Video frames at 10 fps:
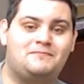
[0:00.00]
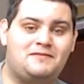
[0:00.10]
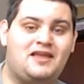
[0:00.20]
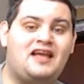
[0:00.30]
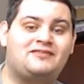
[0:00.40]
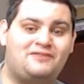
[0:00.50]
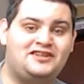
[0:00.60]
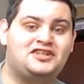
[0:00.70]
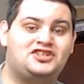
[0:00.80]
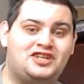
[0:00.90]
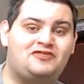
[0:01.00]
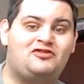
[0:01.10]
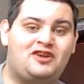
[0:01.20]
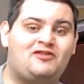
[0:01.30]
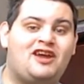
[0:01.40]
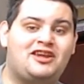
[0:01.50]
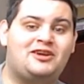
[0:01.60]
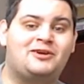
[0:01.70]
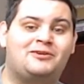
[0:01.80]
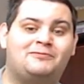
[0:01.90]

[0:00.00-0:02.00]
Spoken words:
Yeah, that's vintage shit right here.